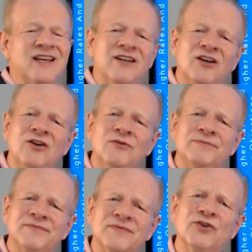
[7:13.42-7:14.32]

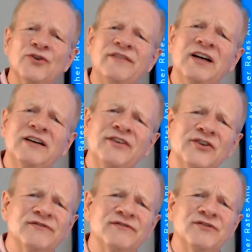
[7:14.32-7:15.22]
35
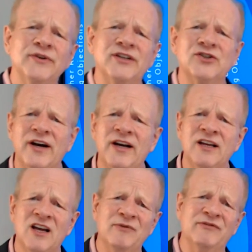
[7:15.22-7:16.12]
years of doing training,
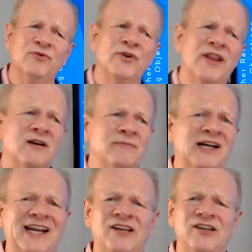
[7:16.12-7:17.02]
and before that,
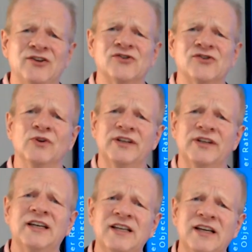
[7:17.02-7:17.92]
about 8 years
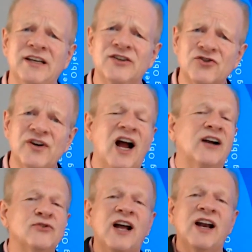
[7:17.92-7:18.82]
working in the industry. I
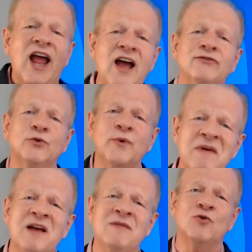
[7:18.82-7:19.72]
do not ever
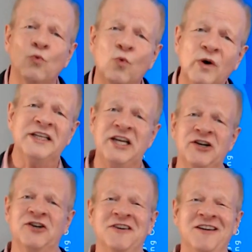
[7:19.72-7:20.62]
remember one
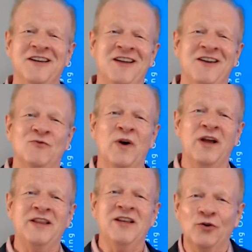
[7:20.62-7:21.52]
year
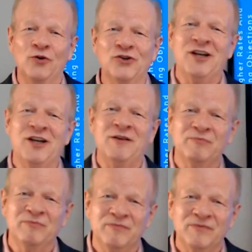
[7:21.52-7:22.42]
when the ownership
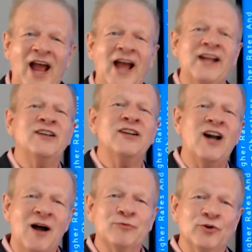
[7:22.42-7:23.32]
handed
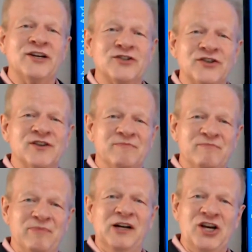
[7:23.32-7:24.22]
operations a
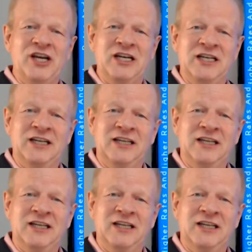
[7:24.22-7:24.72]
budget